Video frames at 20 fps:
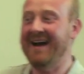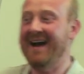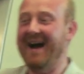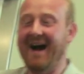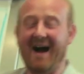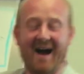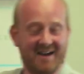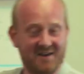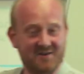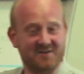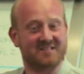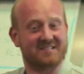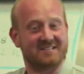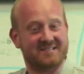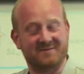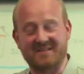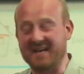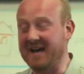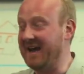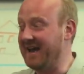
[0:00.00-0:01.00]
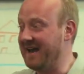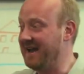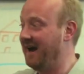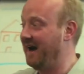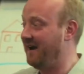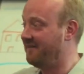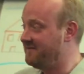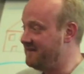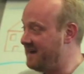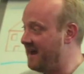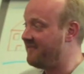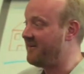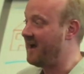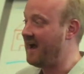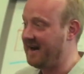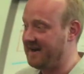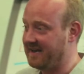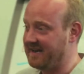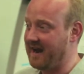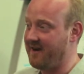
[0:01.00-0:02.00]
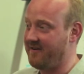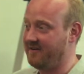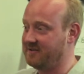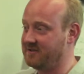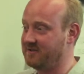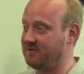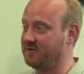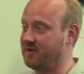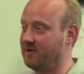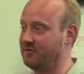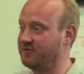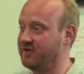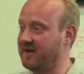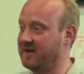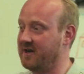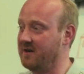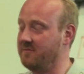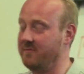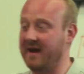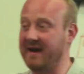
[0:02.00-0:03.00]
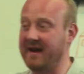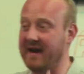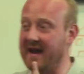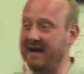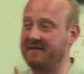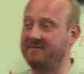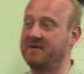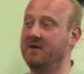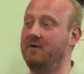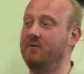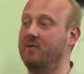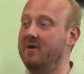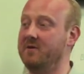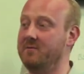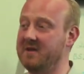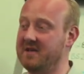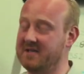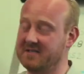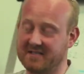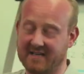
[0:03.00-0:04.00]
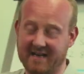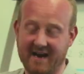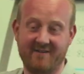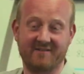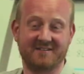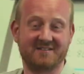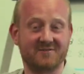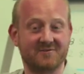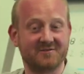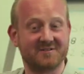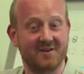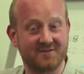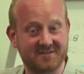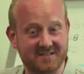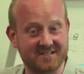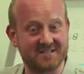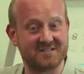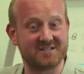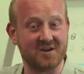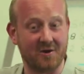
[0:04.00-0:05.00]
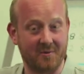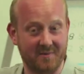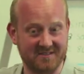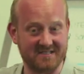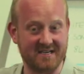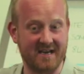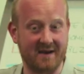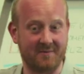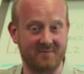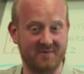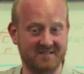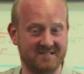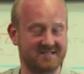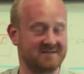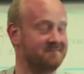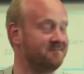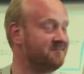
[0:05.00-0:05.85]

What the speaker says: I used to say I've never had a guarantor contract go bad. I have got one because the guarantor's lost his job, as it happens.